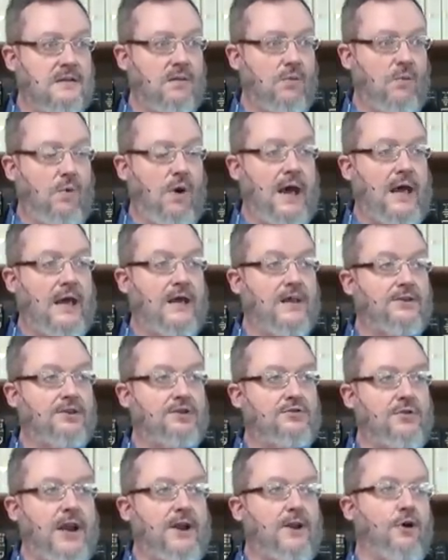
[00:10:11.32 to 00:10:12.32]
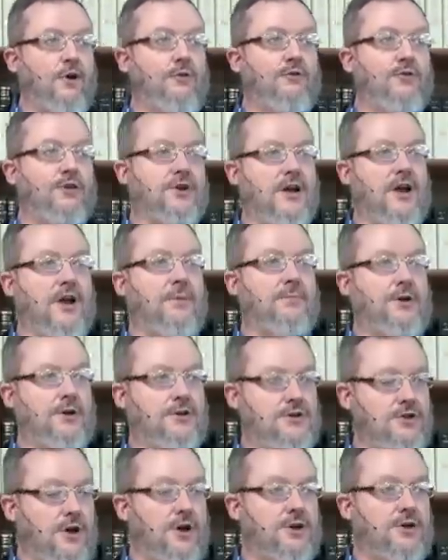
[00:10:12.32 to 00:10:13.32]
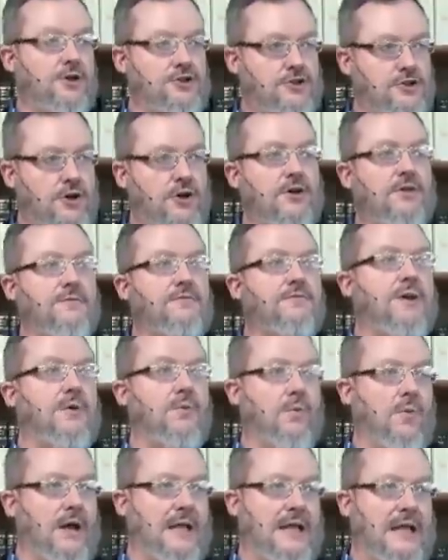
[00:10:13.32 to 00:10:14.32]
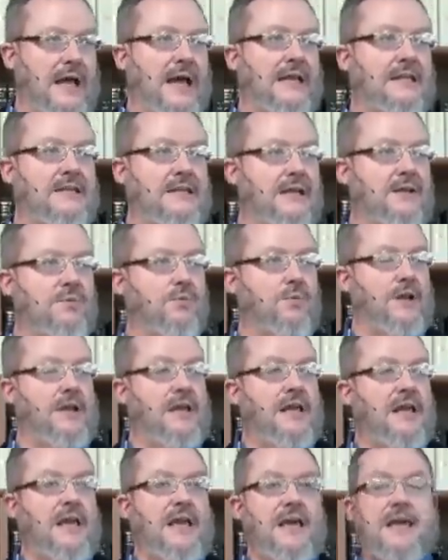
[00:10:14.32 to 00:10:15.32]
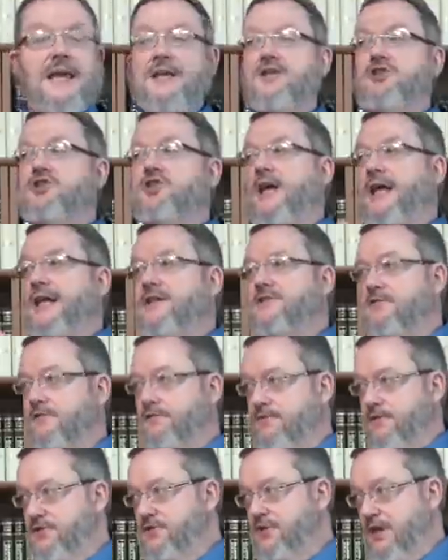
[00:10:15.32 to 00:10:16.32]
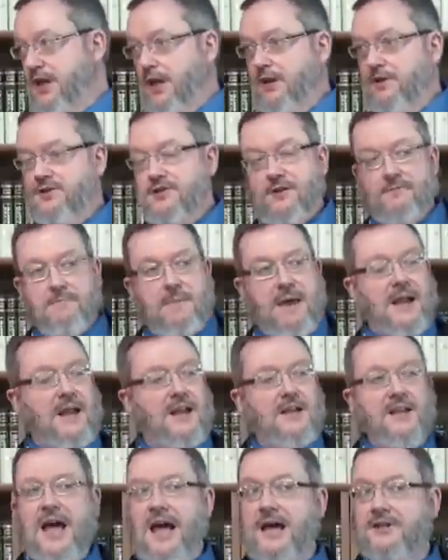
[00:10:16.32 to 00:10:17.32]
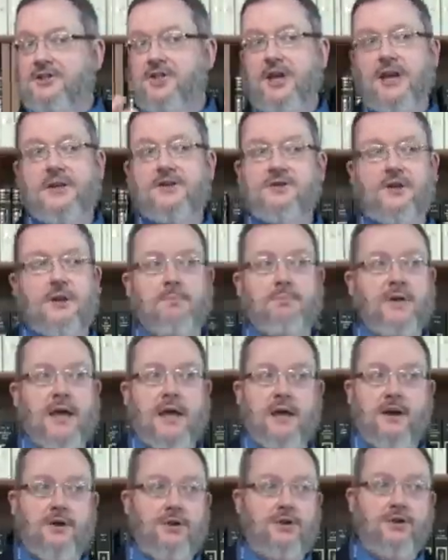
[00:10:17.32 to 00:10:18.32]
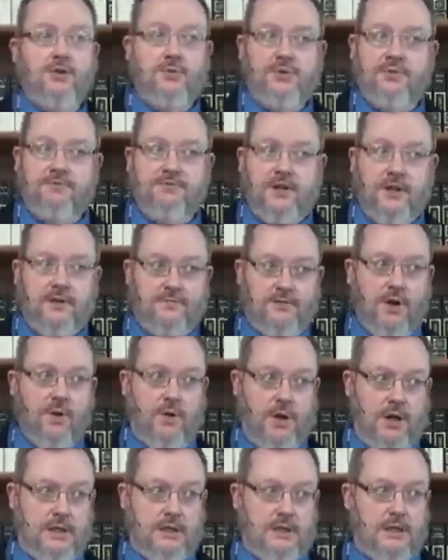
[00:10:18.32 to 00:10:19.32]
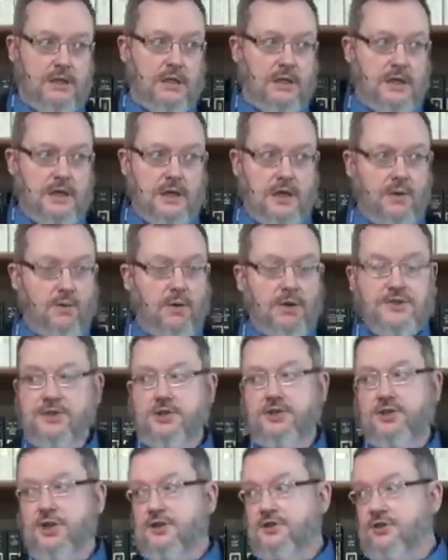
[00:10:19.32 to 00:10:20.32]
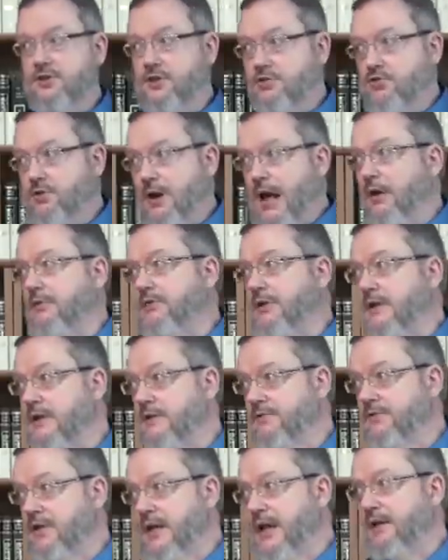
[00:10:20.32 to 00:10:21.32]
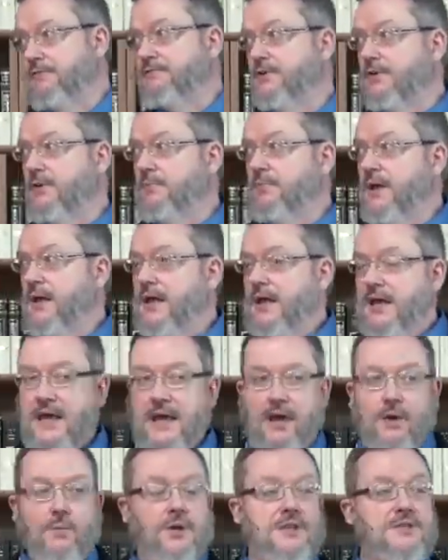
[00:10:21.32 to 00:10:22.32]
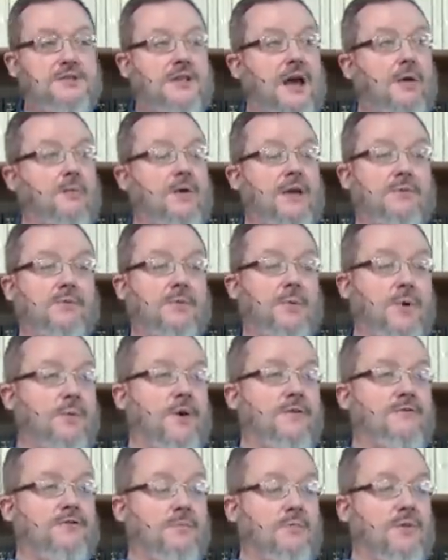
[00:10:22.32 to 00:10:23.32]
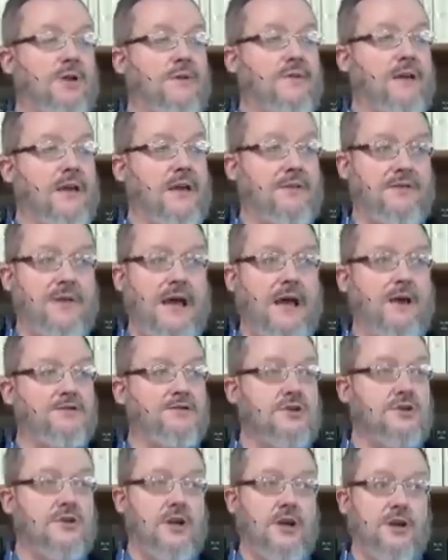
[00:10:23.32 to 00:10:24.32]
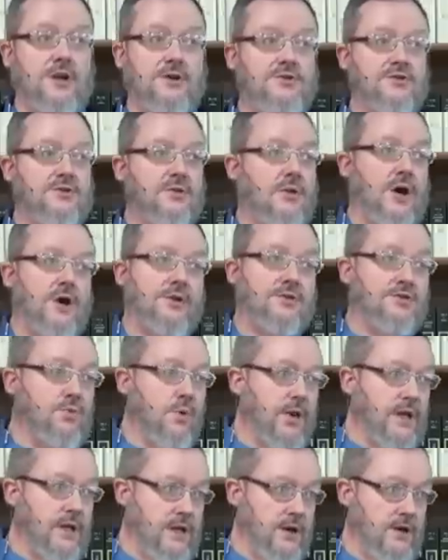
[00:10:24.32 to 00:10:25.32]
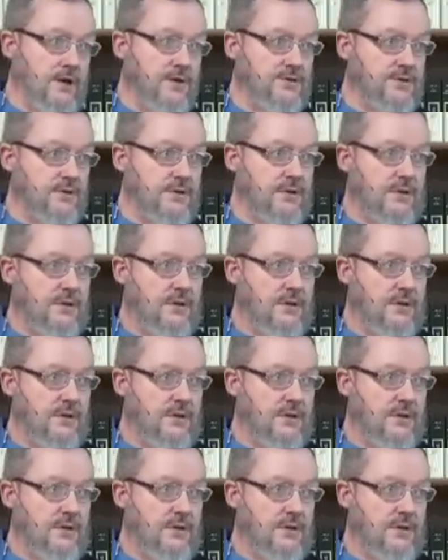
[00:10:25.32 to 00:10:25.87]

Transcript: Why? To try to overcome or, or, to circumvent what God did when He changed the physiology of man. A lot changed on planet Earth with the flood of Noah. It wasn't just the drowning of the Nephilim. It was that we, we went from living a 1,000 years to 120 years.